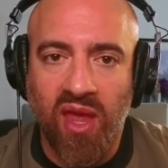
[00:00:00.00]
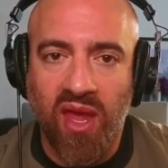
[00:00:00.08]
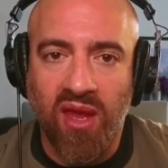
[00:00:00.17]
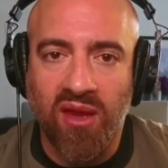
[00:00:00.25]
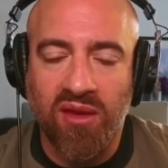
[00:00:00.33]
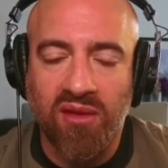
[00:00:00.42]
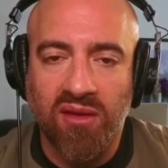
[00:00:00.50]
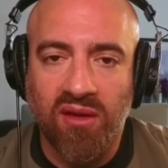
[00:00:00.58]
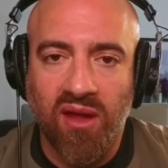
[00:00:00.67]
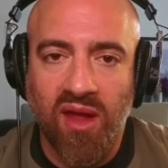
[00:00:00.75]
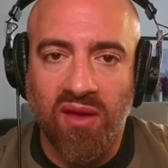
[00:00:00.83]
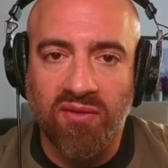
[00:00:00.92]
and
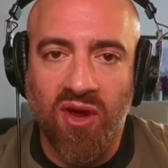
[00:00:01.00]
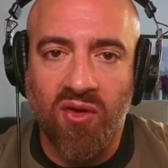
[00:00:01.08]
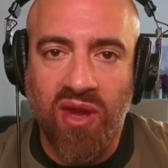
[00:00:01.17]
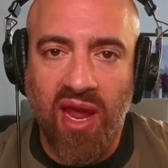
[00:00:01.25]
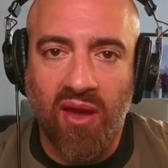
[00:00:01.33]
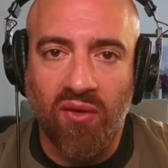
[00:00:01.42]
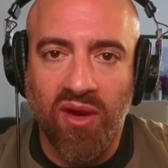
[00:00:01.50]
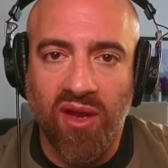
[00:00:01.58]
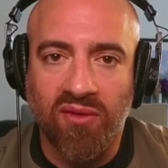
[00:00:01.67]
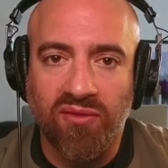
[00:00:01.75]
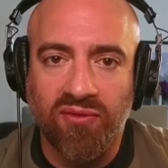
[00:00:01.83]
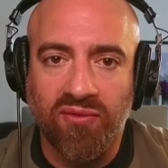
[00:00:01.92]
I have no doubt
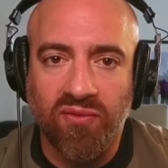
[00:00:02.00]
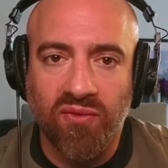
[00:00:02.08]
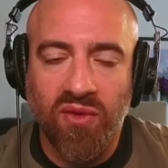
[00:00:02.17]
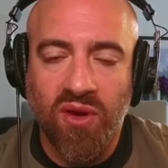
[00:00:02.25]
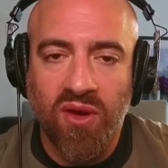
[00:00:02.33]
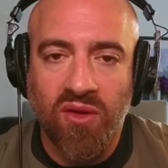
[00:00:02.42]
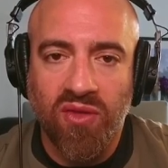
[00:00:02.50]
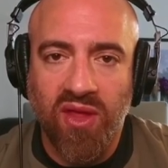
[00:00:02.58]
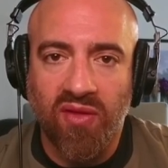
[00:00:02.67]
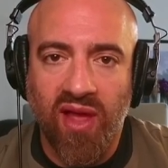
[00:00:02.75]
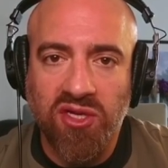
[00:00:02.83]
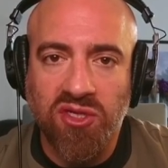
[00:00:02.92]
if
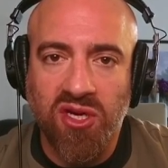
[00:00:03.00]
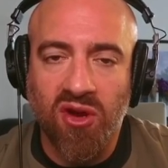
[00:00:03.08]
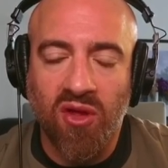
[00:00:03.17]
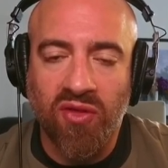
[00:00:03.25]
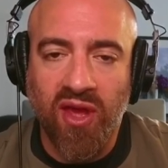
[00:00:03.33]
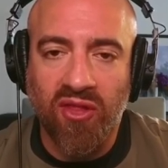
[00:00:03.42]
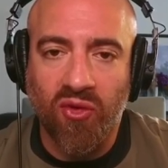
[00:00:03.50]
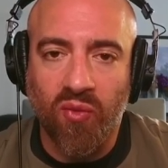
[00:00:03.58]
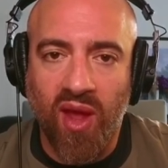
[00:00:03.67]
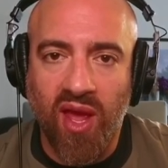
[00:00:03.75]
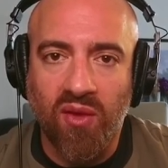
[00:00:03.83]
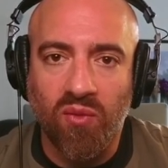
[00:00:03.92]
the election had gone the other
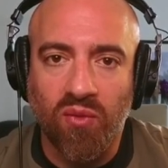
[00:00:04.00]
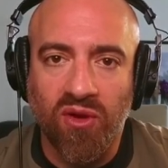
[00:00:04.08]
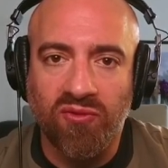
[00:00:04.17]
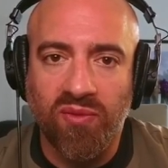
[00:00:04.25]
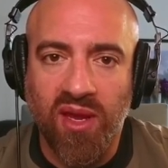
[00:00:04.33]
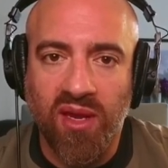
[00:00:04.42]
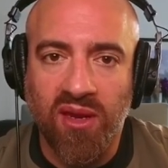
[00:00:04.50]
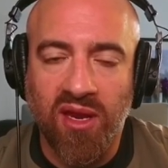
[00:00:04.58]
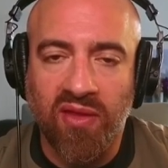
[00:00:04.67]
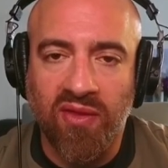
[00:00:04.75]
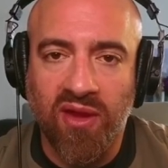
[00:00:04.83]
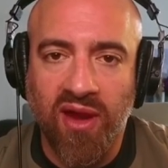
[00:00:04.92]
way, would have been
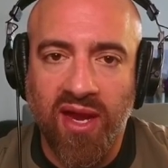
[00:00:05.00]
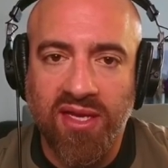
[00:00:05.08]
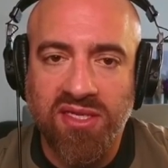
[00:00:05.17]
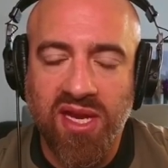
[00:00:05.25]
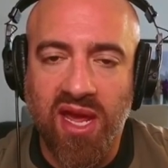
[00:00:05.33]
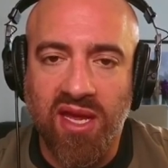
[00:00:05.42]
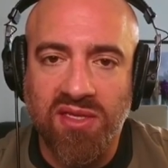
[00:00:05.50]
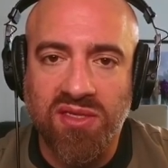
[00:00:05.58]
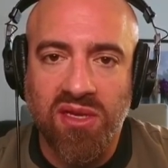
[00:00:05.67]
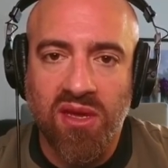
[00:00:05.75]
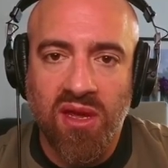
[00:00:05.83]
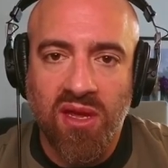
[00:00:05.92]
in the United
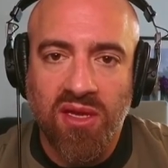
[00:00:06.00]
States.